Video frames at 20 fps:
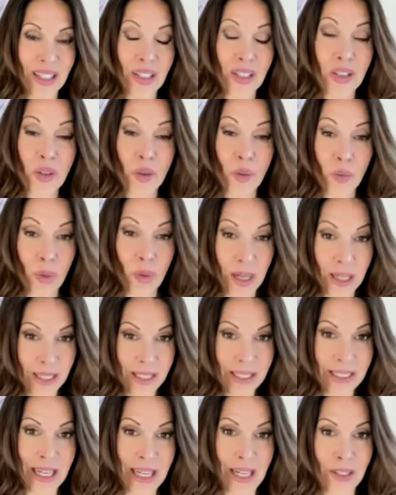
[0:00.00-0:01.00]
So write
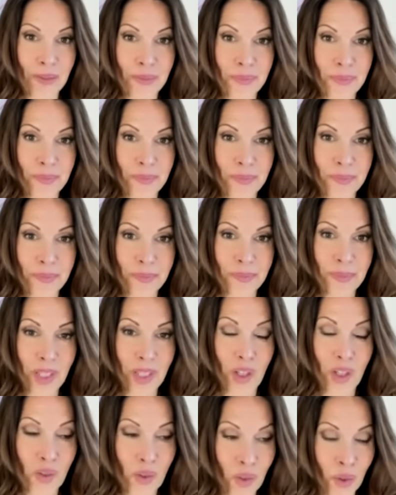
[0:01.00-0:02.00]
it down,
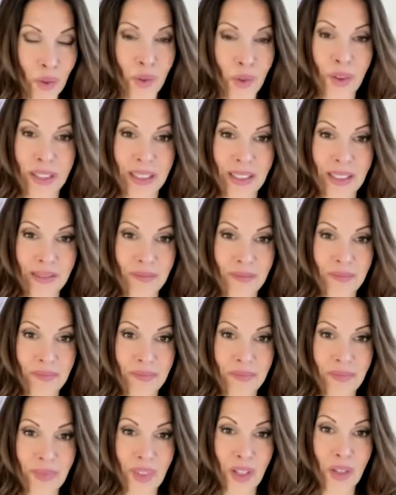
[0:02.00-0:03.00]
journal it,
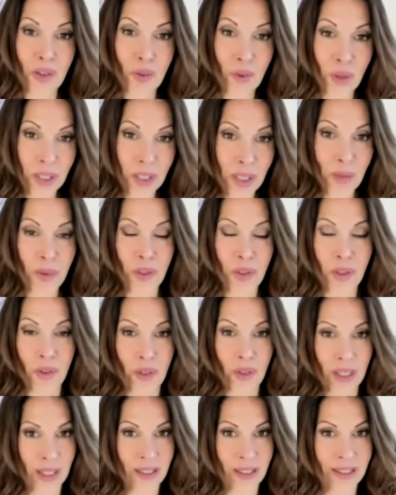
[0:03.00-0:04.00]
trust what you
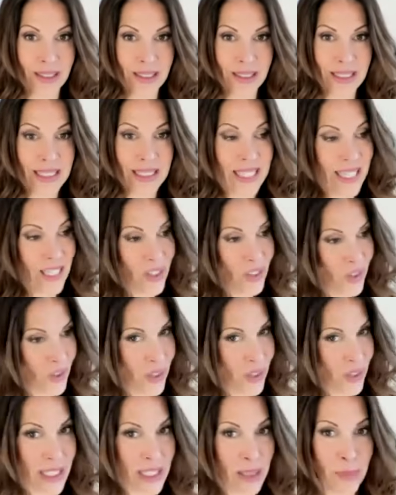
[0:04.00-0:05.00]
get. And you're going
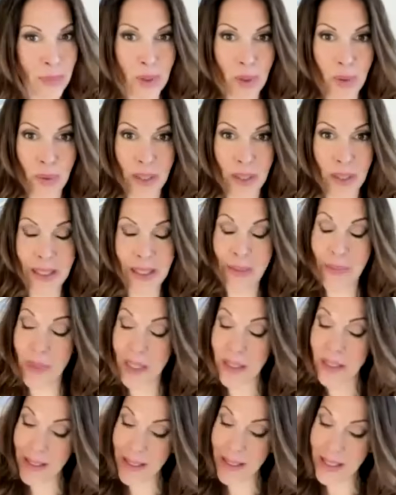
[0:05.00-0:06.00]
to keep going,
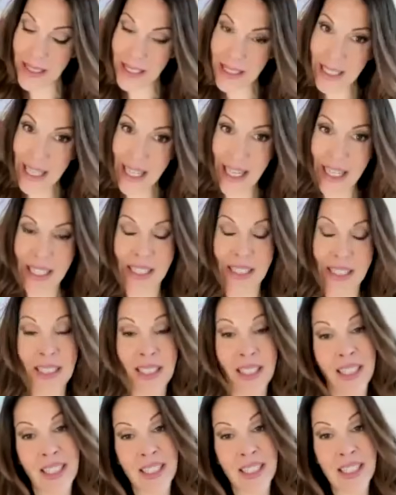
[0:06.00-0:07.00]
because this light is going
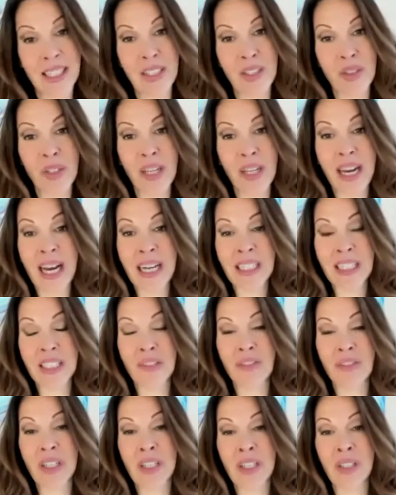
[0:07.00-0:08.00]
to continue to
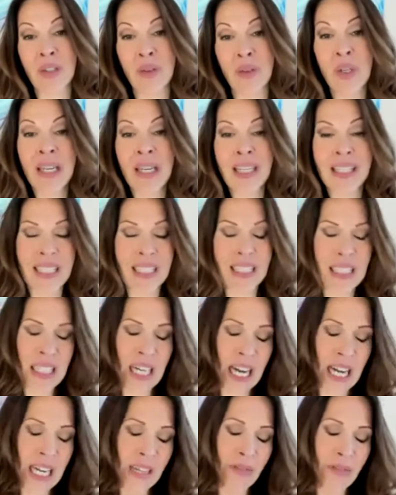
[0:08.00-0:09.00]
activate you to
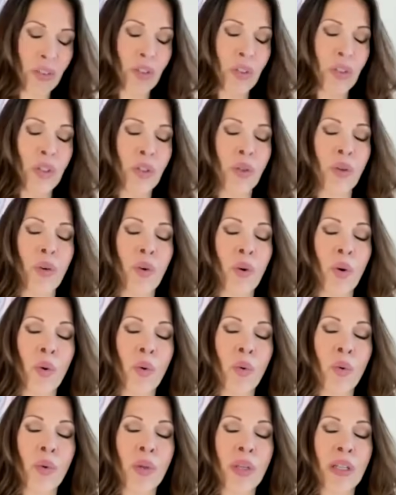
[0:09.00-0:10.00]
dive into your
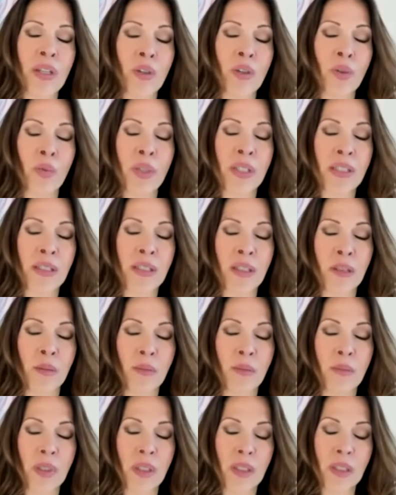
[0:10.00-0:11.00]
own inner
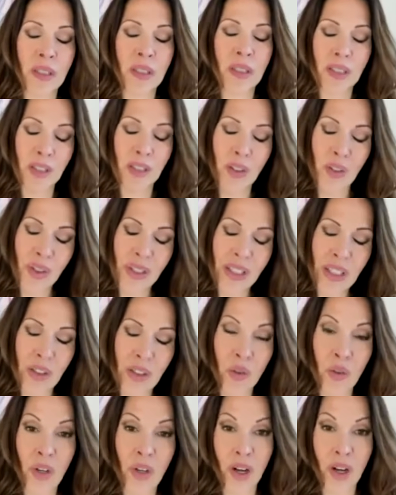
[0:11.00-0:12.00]
wisdom, your
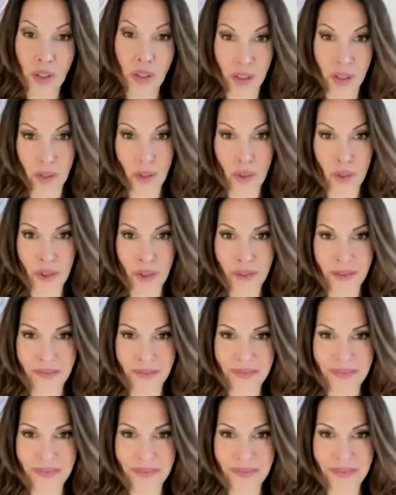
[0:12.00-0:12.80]
inner knowledge,